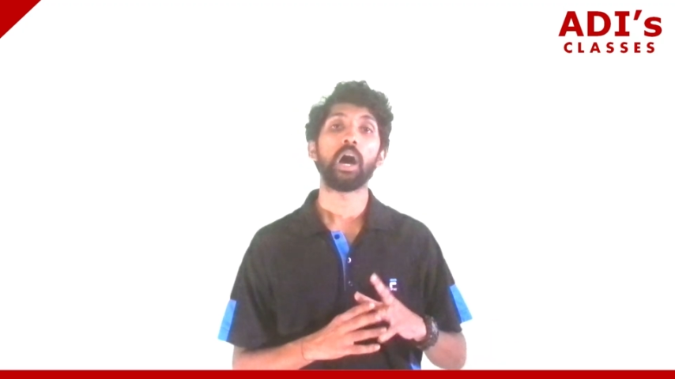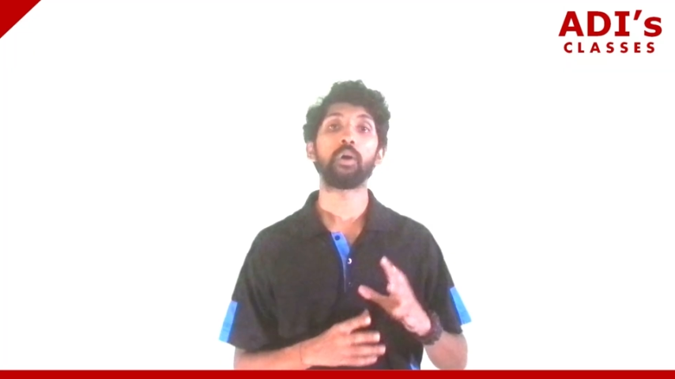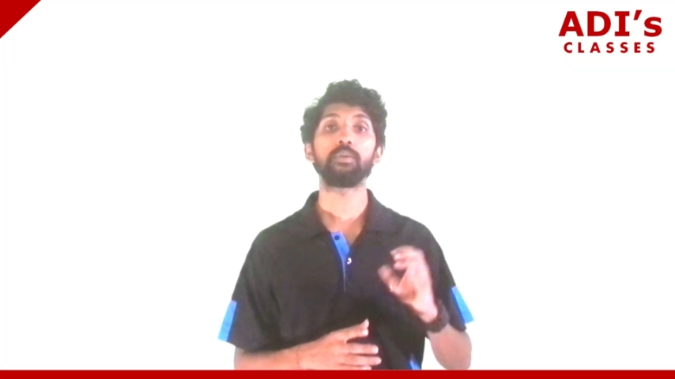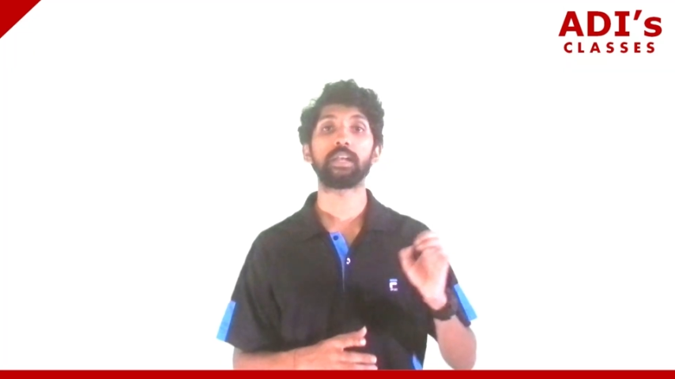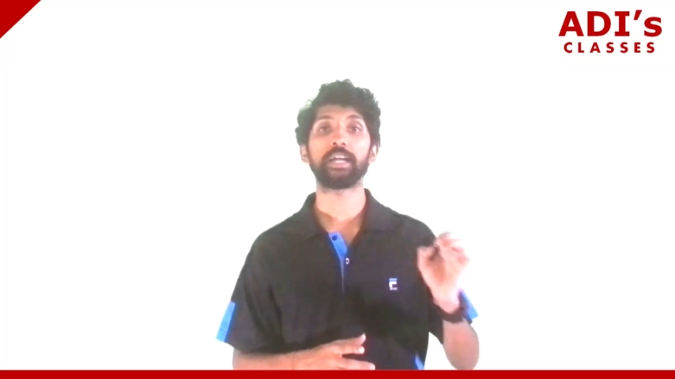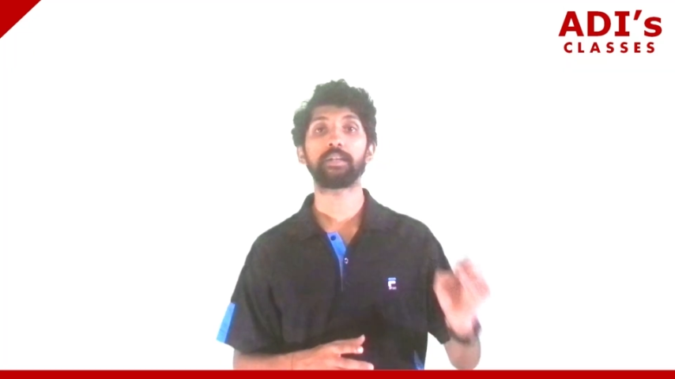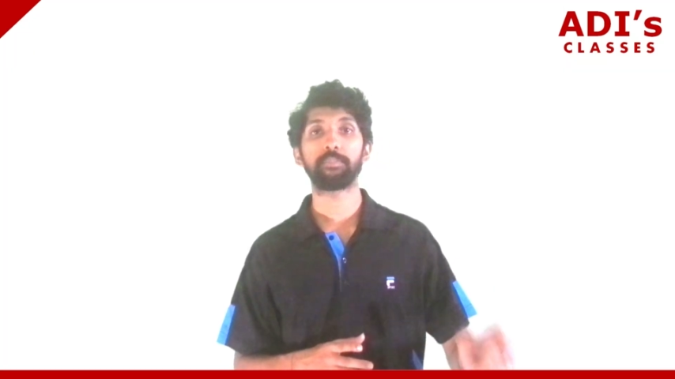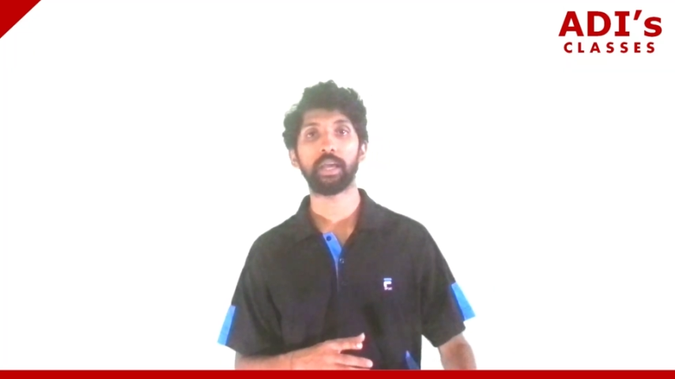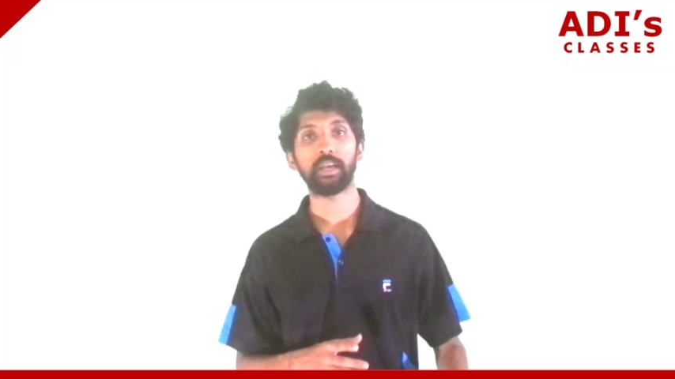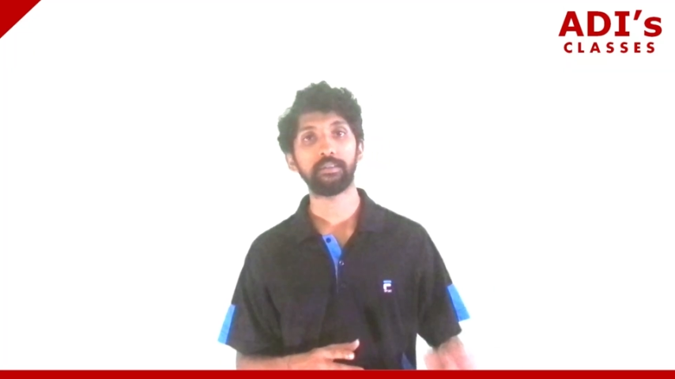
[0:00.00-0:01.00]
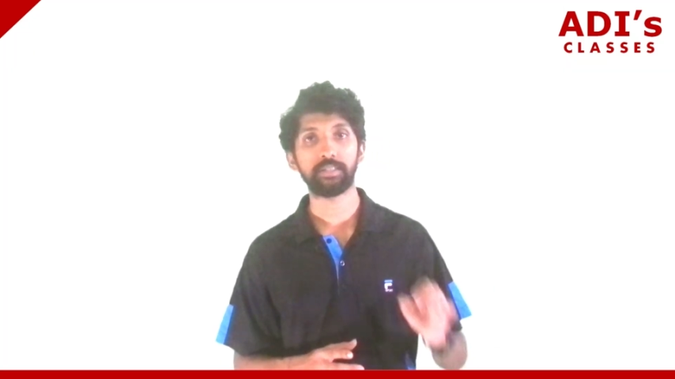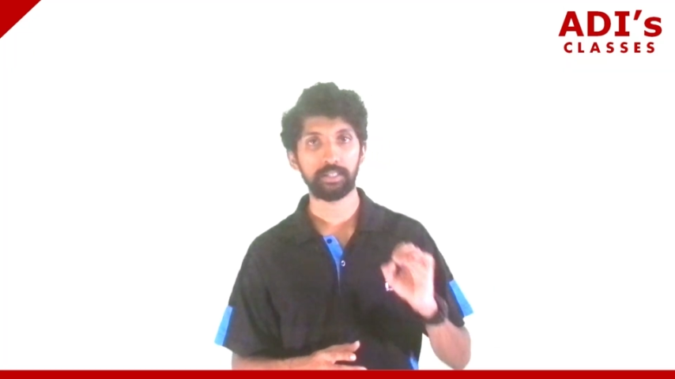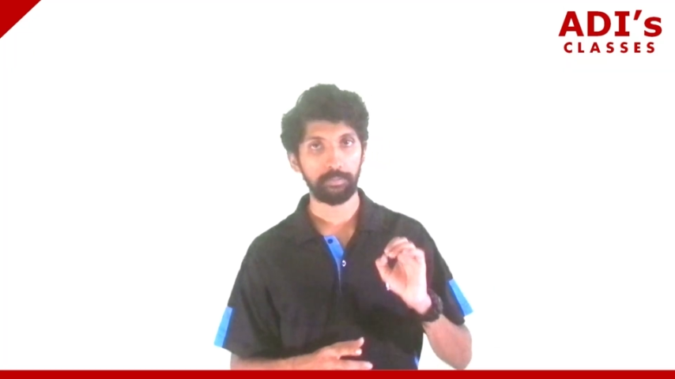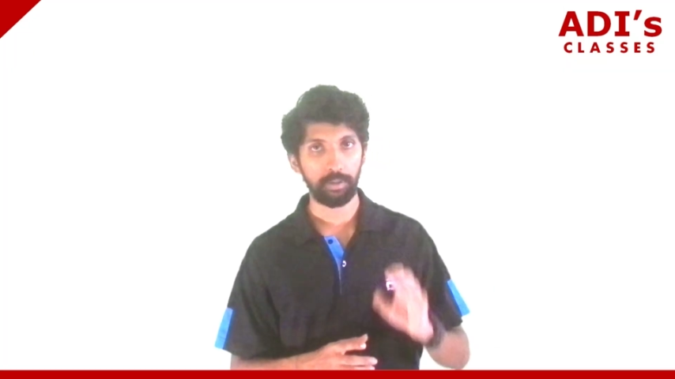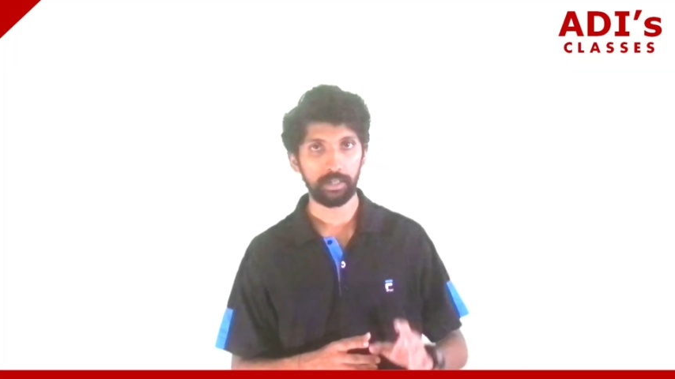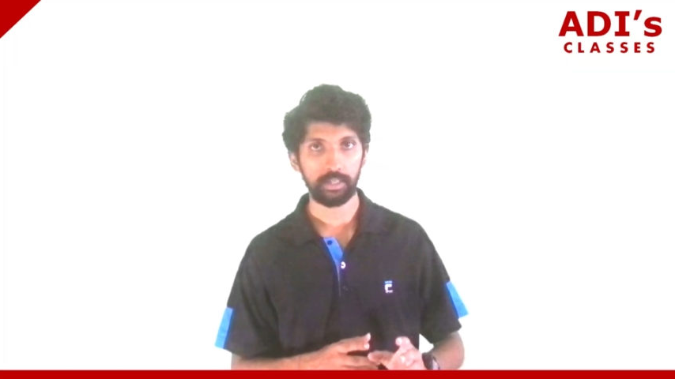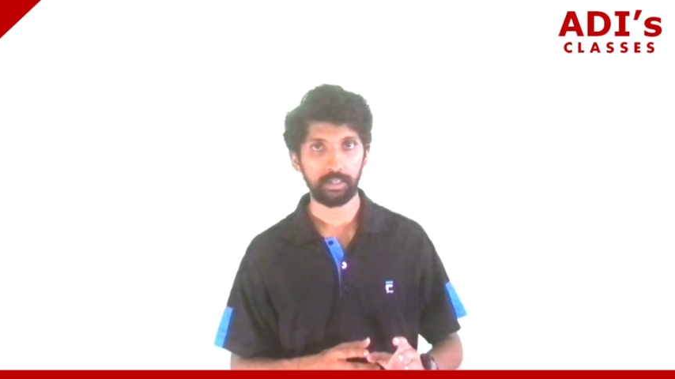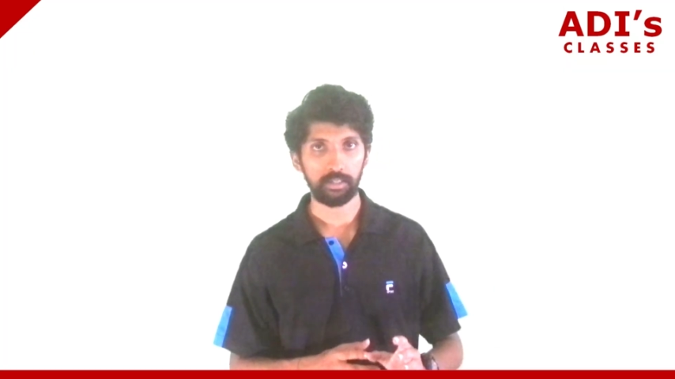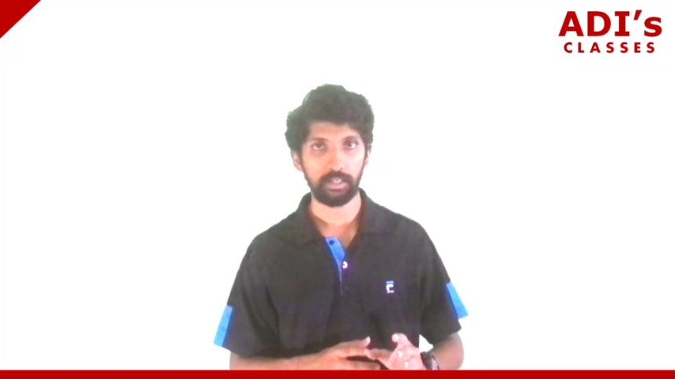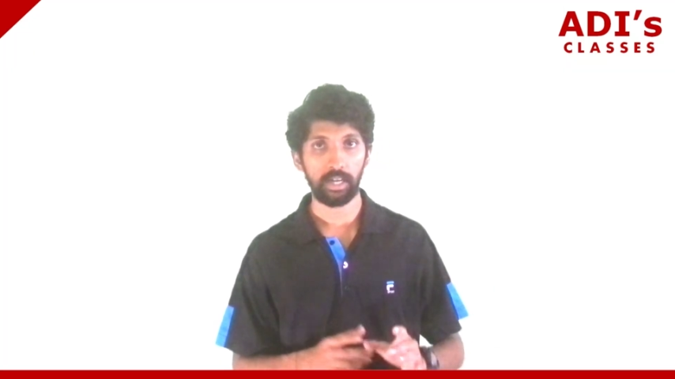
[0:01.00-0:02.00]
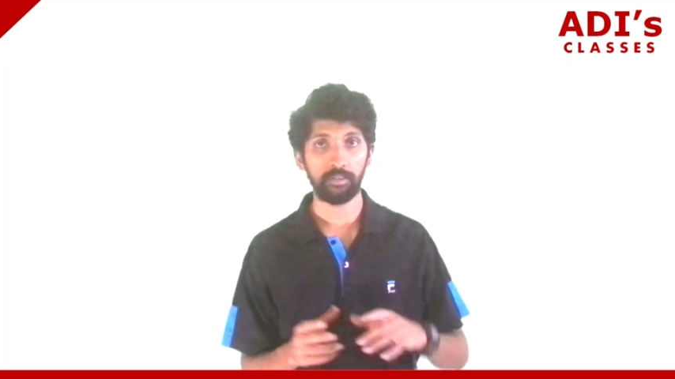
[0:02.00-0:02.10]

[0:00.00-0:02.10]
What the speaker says: how light behaves as a particle